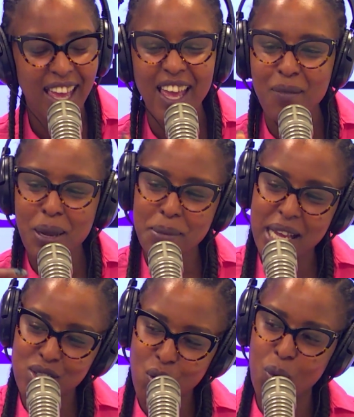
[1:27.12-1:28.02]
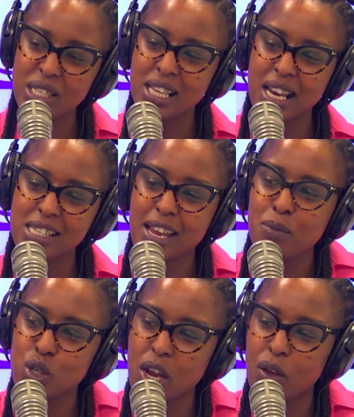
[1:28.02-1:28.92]
let me ask you, when's the last time
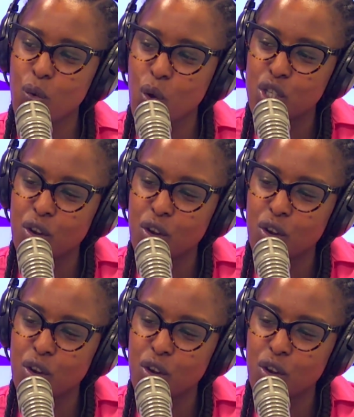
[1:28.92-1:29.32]
you washed